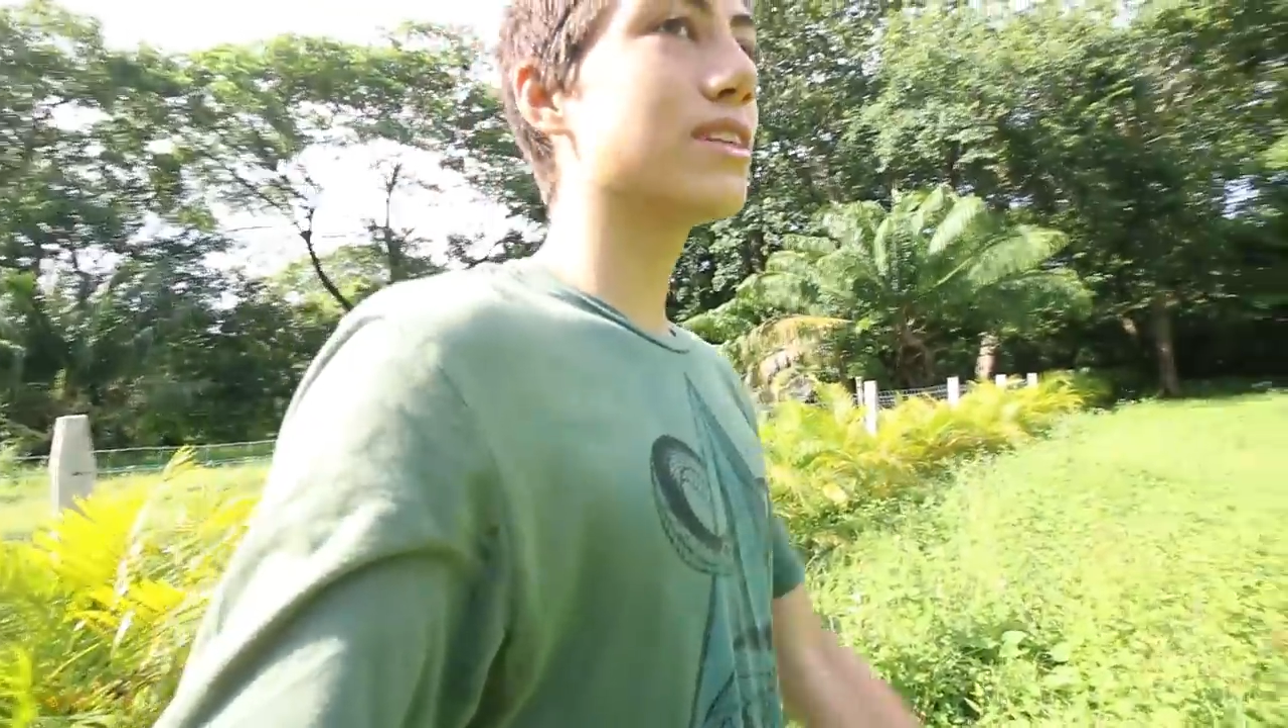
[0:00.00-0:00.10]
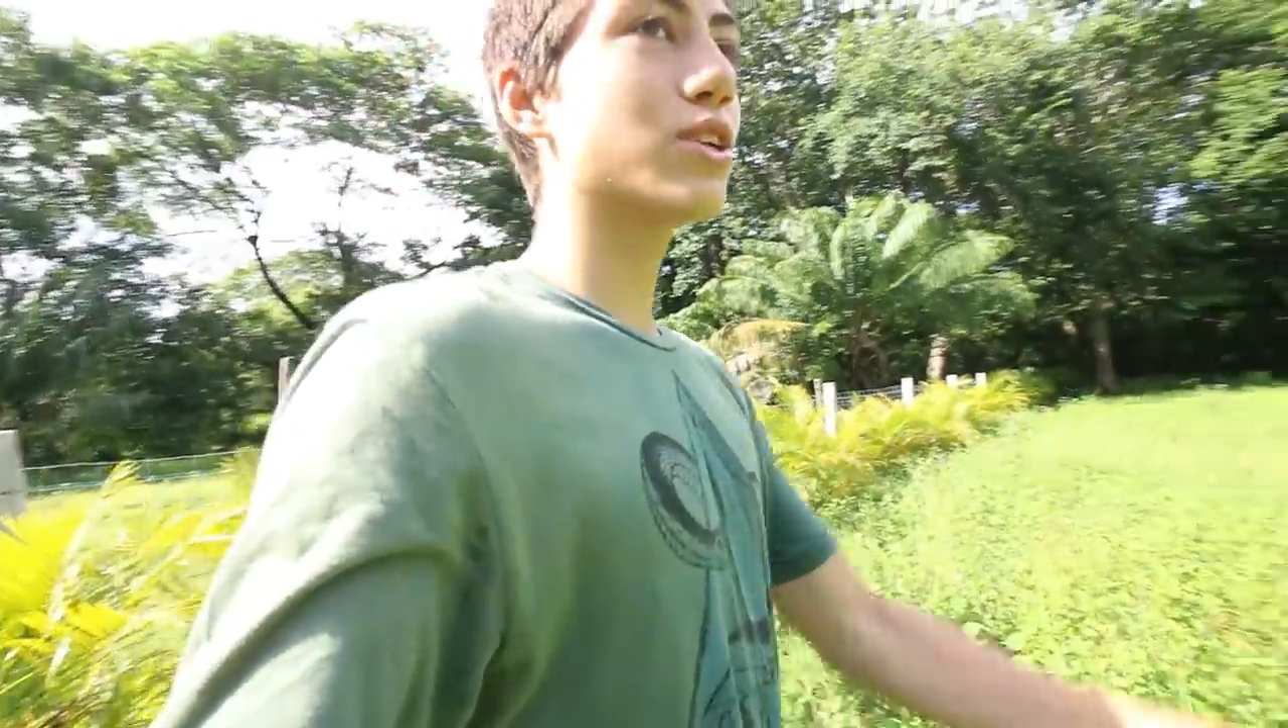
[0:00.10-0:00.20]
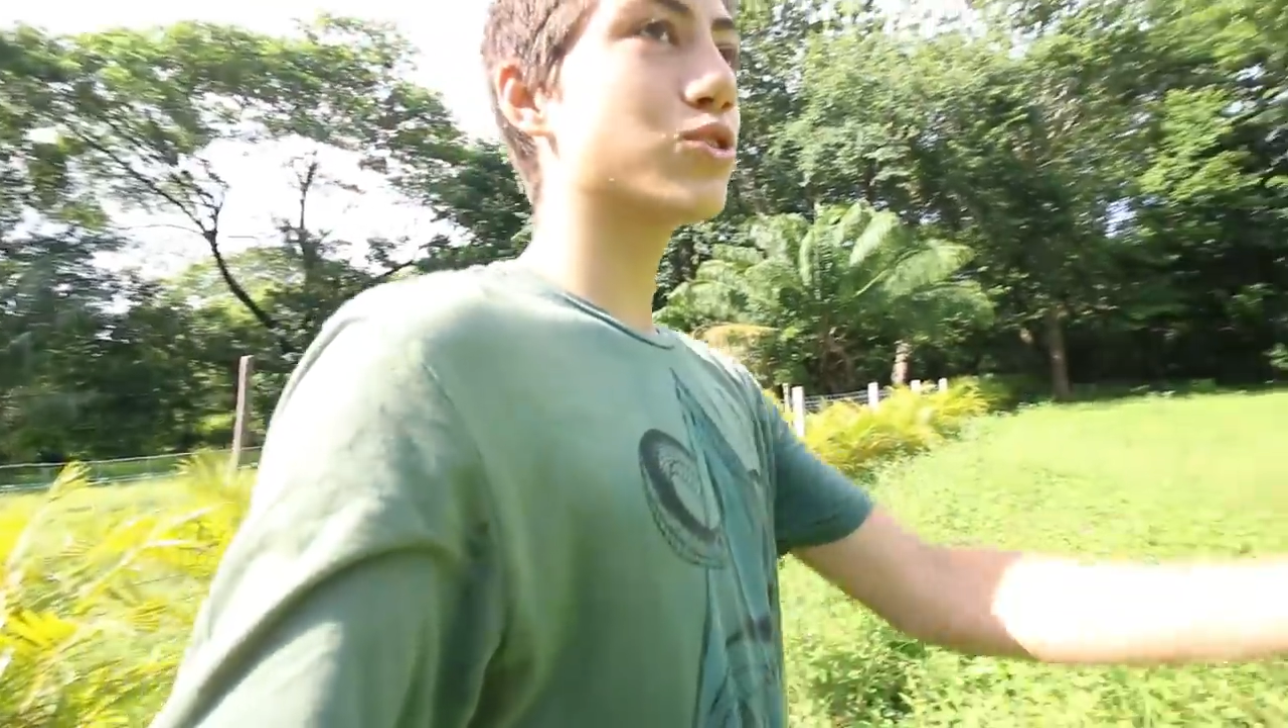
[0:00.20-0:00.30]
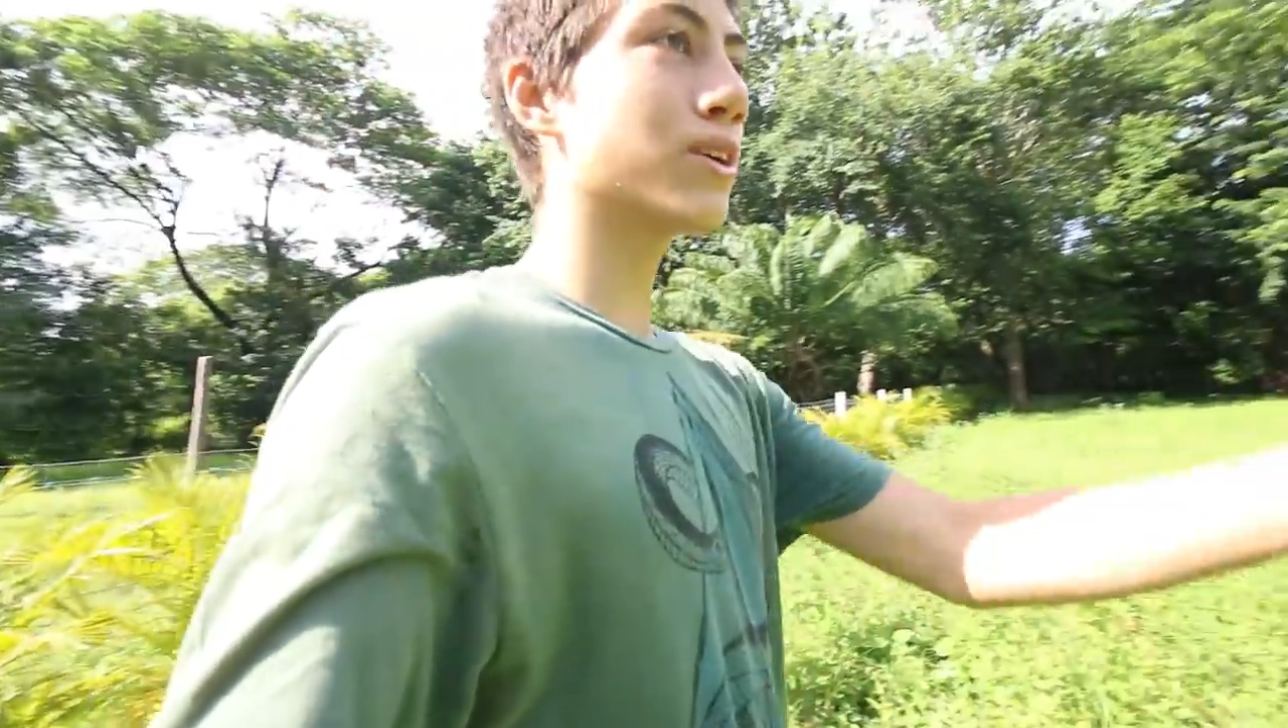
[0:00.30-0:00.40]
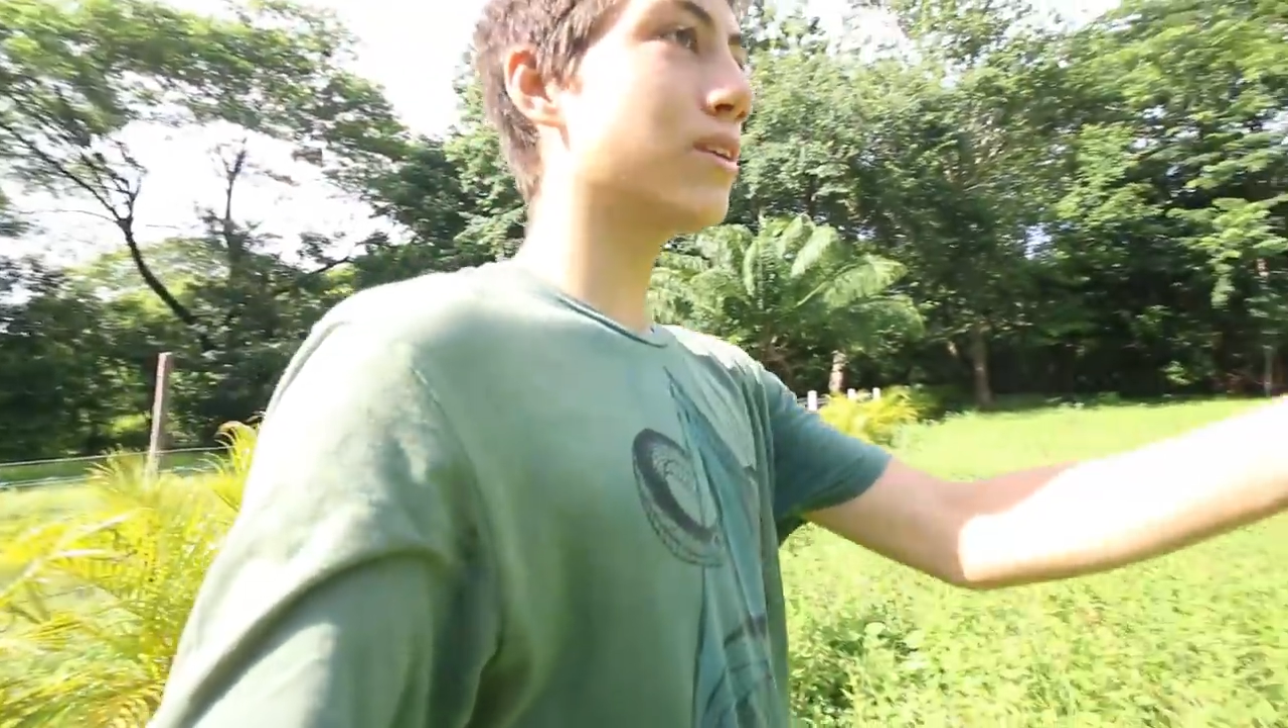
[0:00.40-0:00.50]

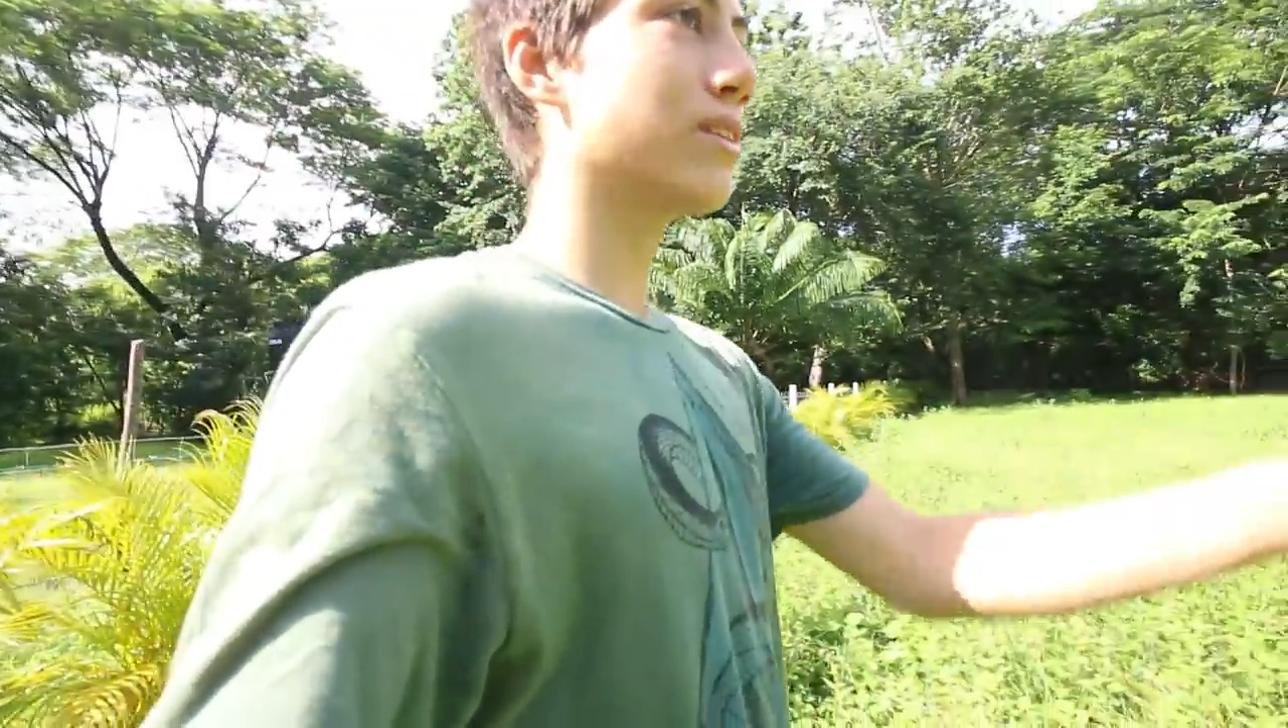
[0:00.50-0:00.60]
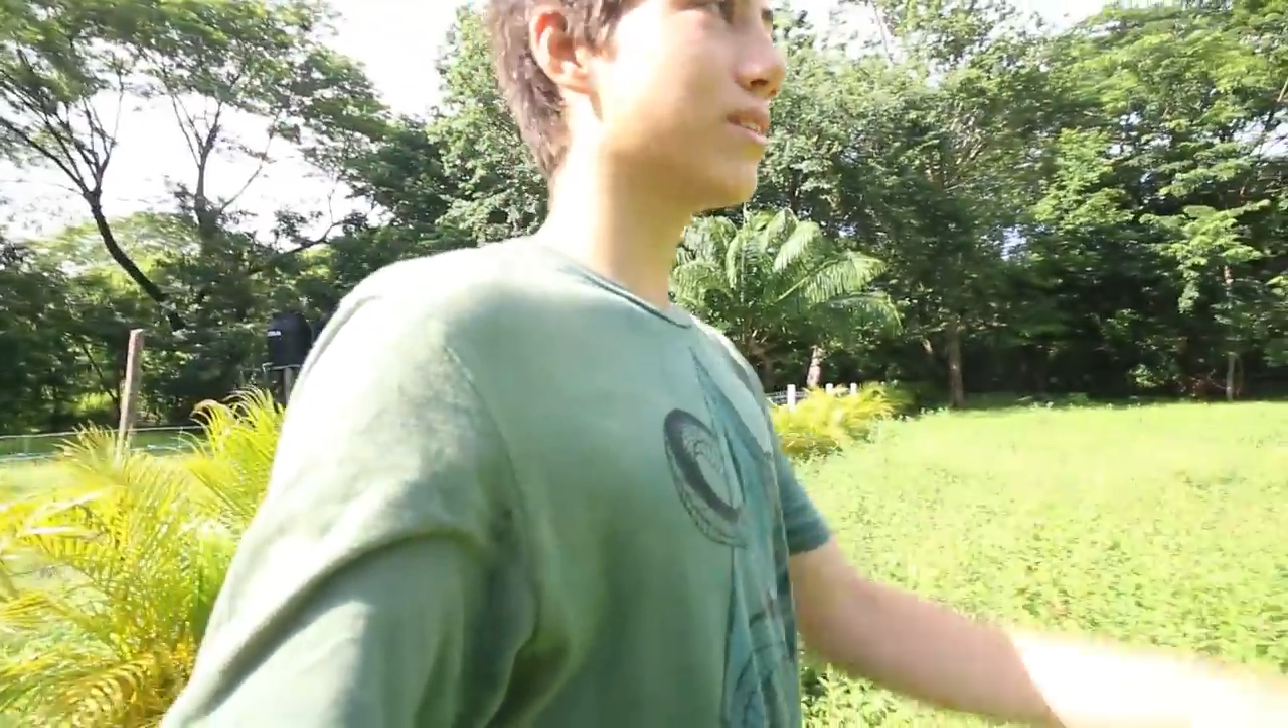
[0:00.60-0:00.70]
a trail?